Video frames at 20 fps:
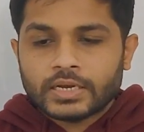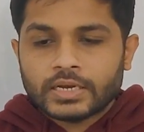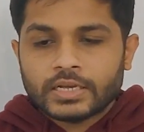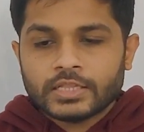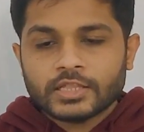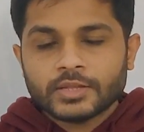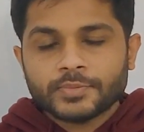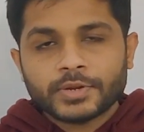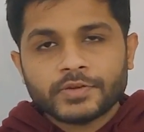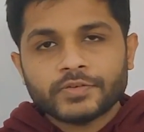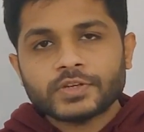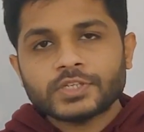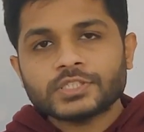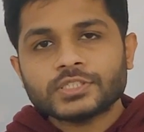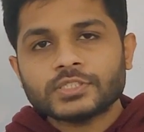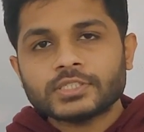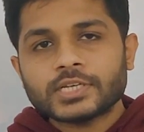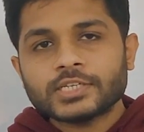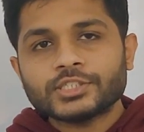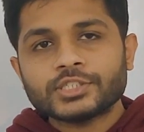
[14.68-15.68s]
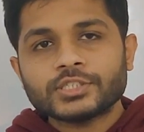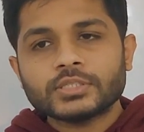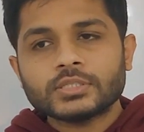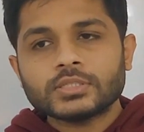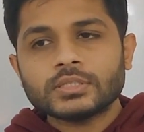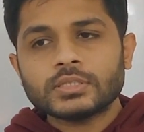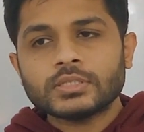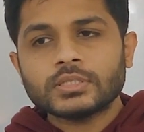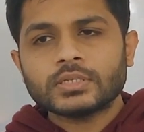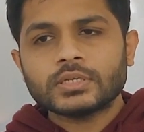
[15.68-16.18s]
In the previous session,
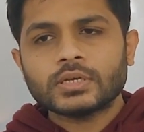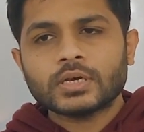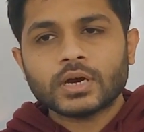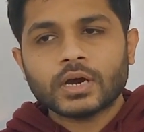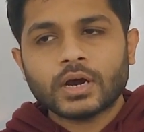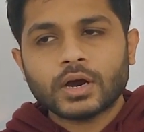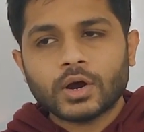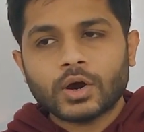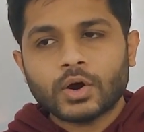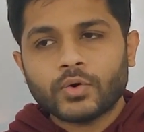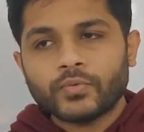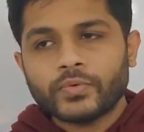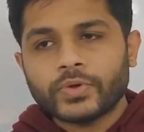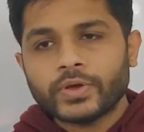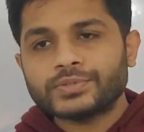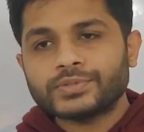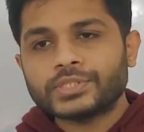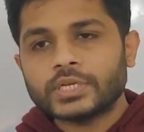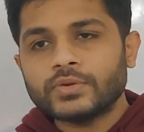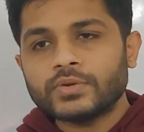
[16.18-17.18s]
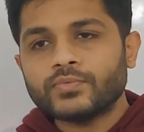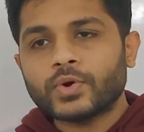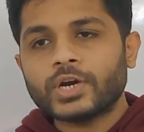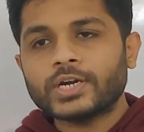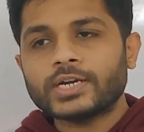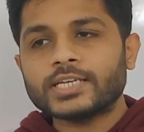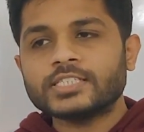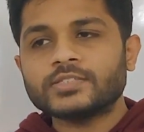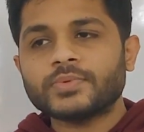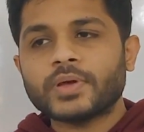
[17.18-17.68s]
we have seen
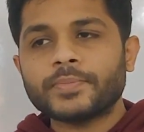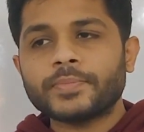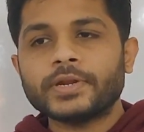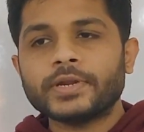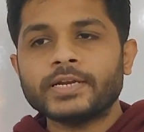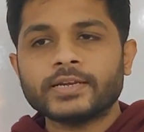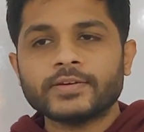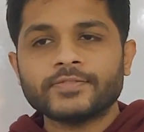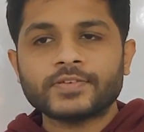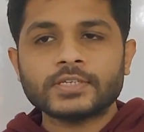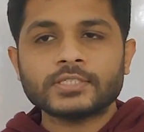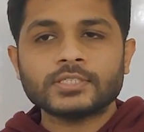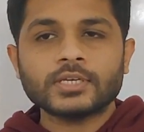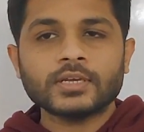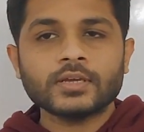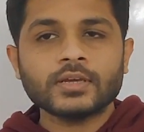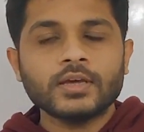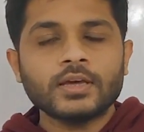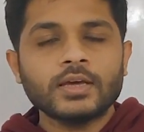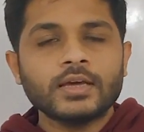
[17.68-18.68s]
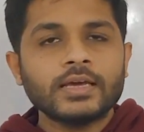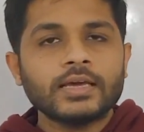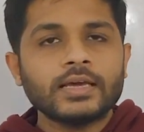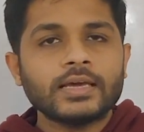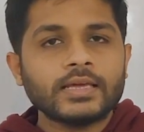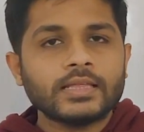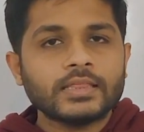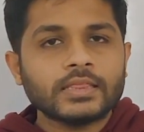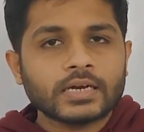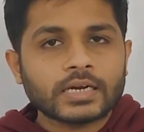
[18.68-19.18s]
what is memory interfacing
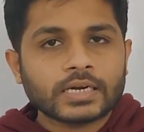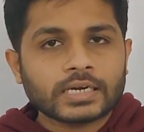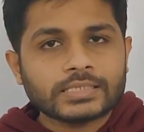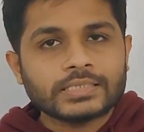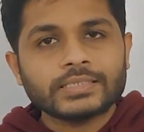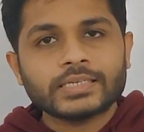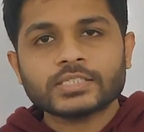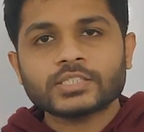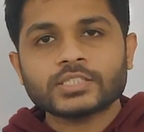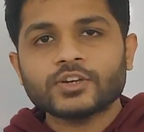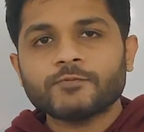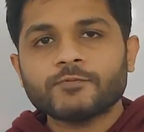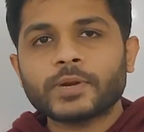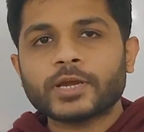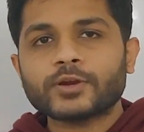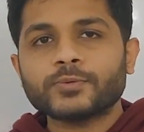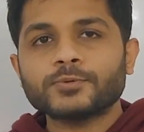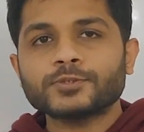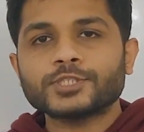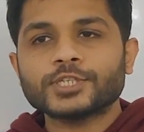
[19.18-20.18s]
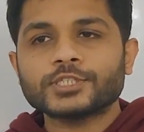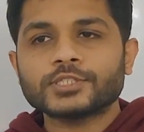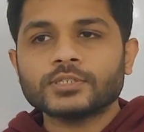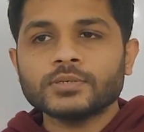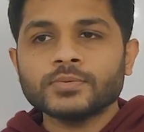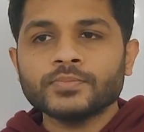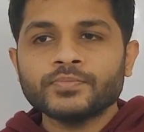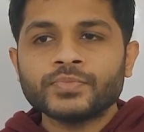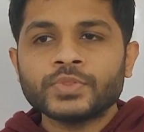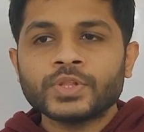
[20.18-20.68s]
in the context of microprocessor.
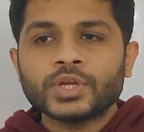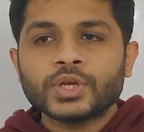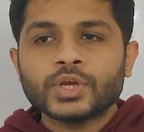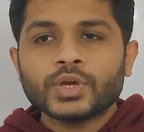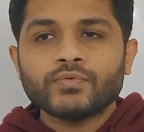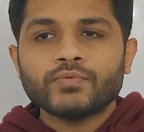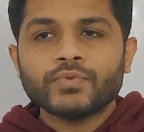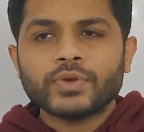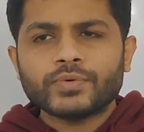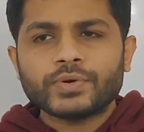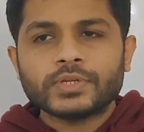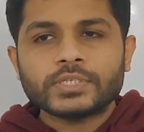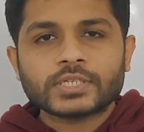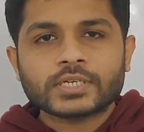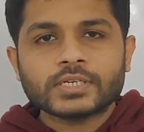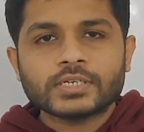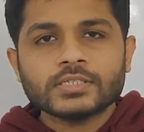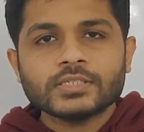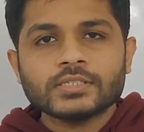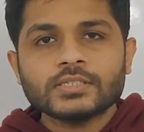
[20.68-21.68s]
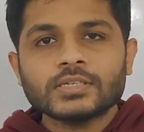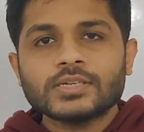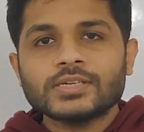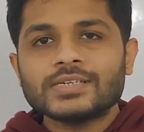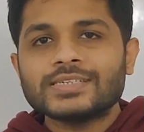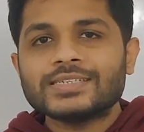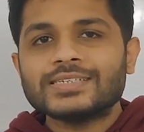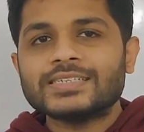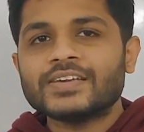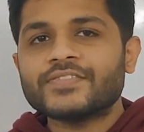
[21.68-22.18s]
We have discussed
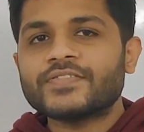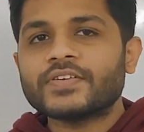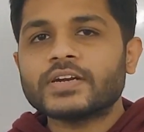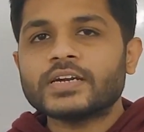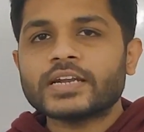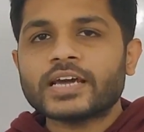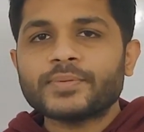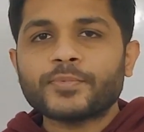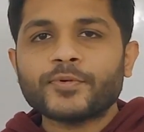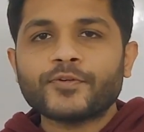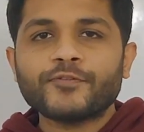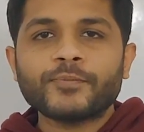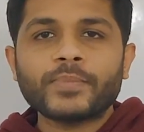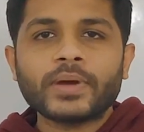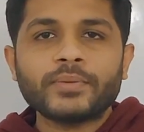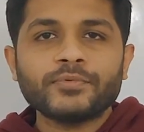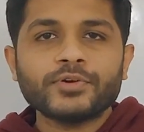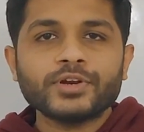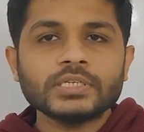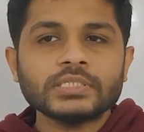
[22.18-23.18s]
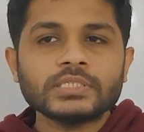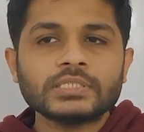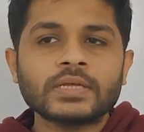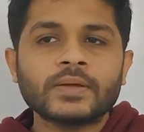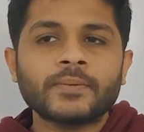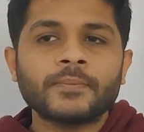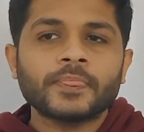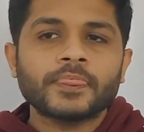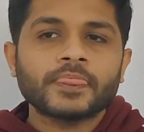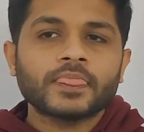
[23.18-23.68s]
different type of memories
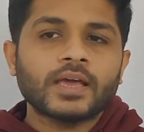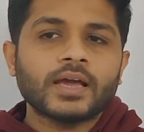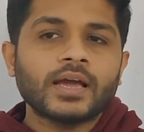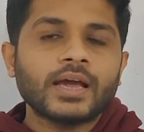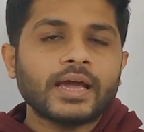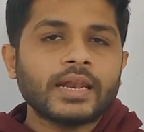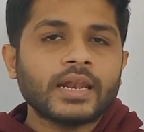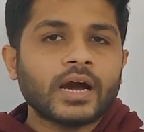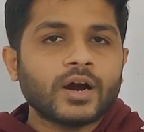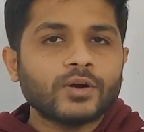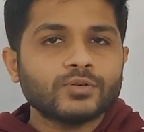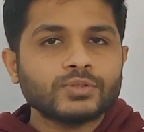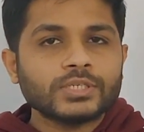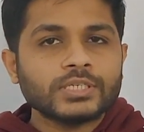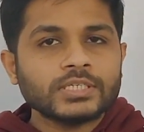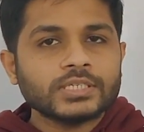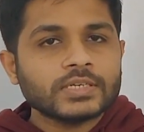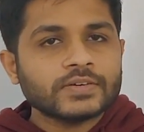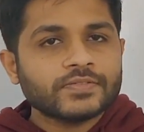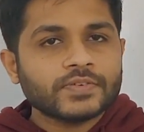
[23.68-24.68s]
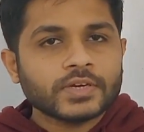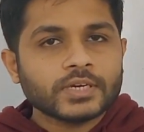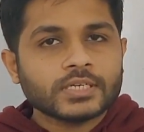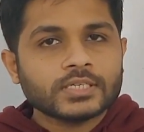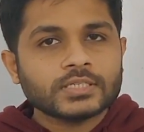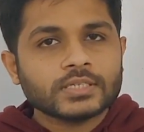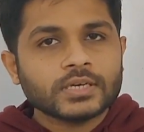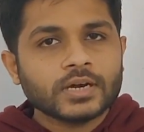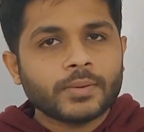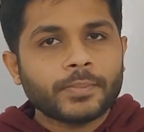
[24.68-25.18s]
and how to
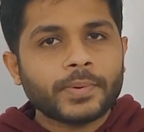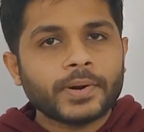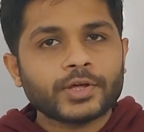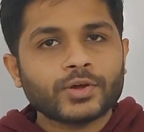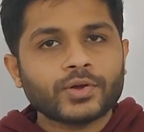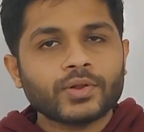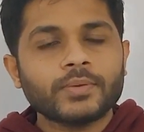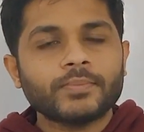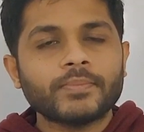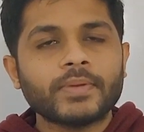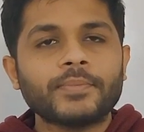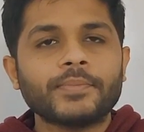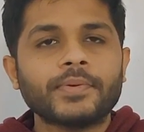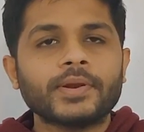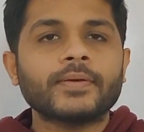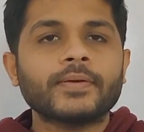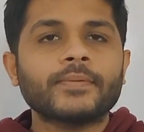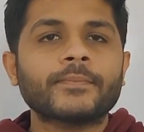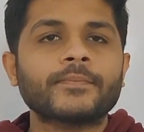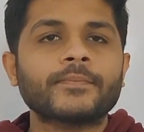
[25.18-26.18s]
interface a particular memory.